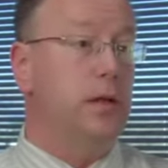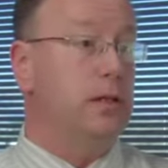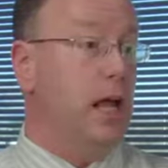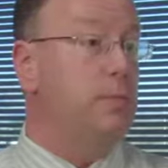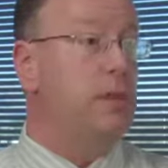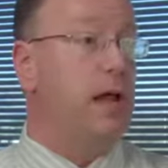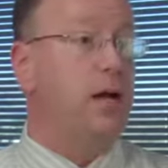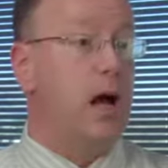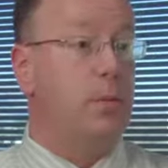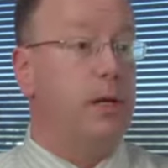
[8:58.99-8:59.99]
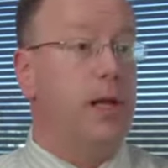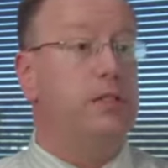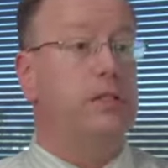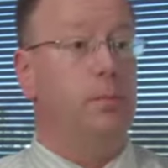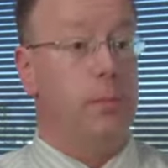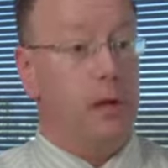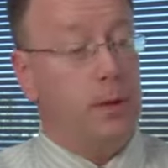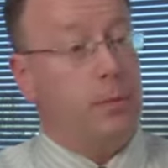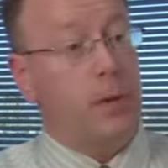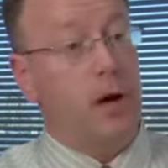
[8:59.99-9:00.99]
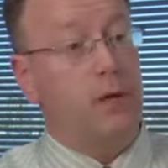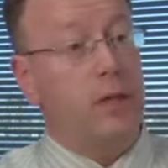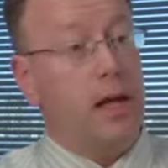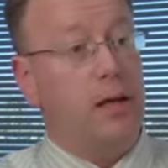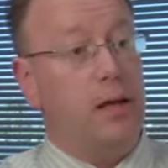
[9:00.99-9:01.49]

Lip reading: Depth that accommodates the minimum amount of data